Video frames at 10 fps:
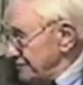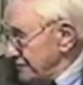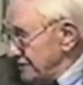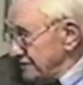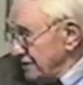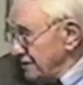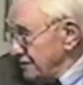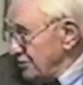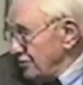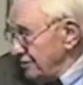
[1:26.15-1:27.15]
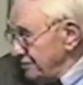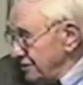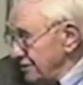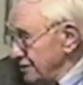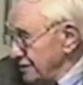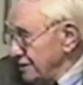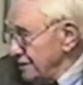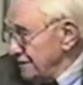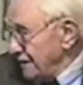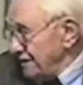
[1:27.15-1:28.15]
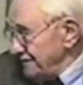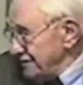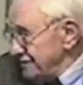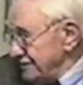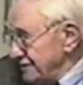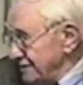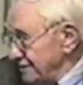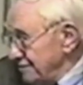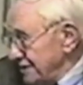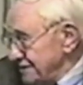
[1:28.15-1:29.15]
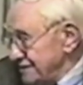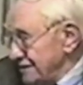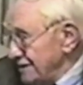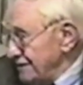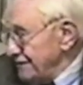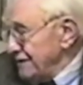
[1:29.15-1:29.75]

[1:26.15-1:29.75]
There's Kornberg, Anderson, myself.